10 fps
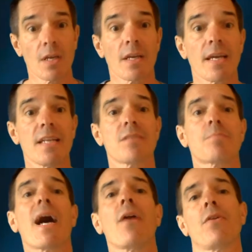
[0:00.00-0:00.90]
It is
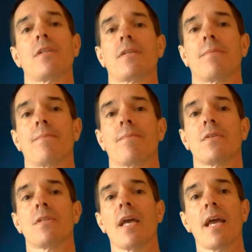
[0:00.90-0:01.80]
apparent
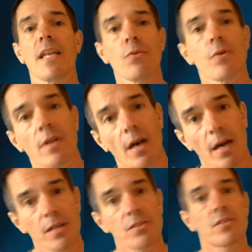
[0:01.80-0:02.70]
to any with
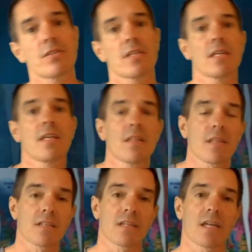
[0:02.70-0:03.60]
eyes to see
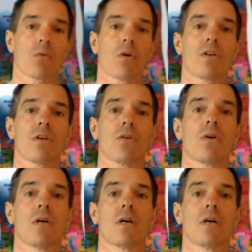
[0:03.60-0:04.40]
that Taekwondo